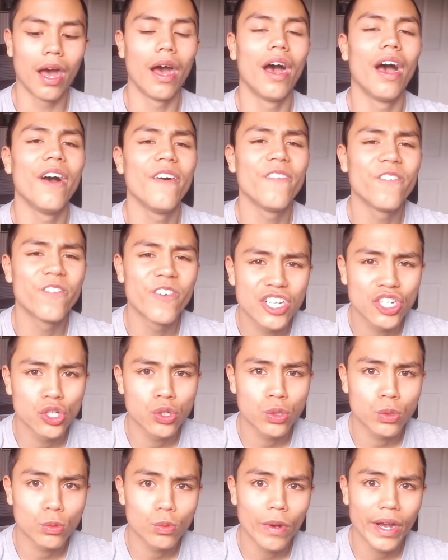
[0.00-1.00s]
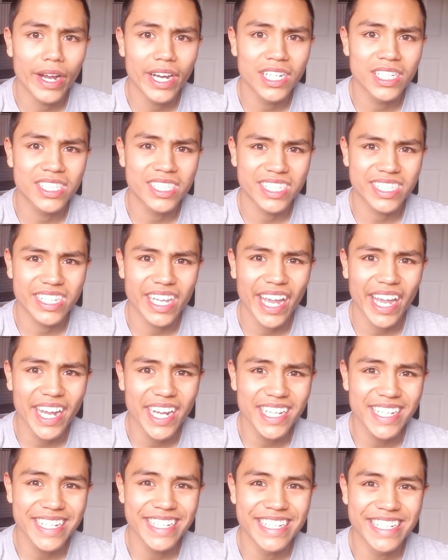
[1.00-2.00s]
have a great
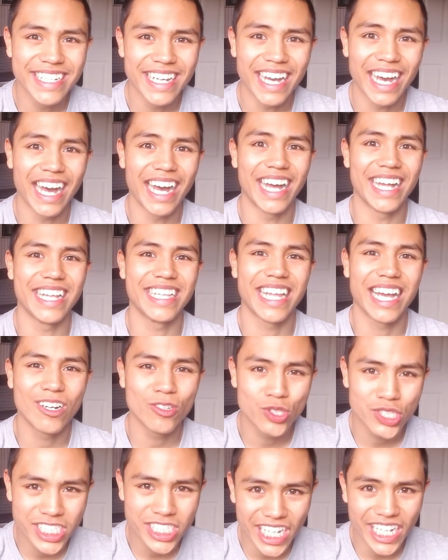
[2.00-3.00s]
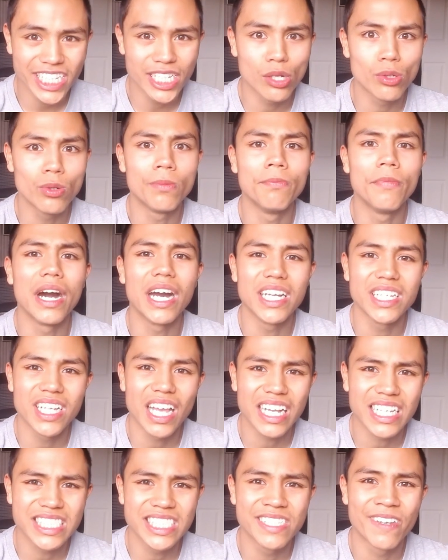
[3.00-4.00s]
day, and I'll see you in my
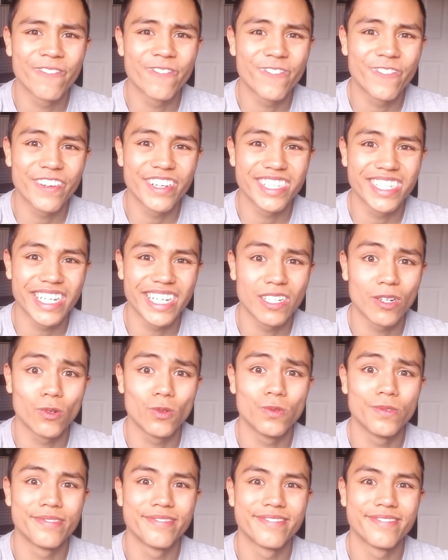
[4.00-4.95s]
next video.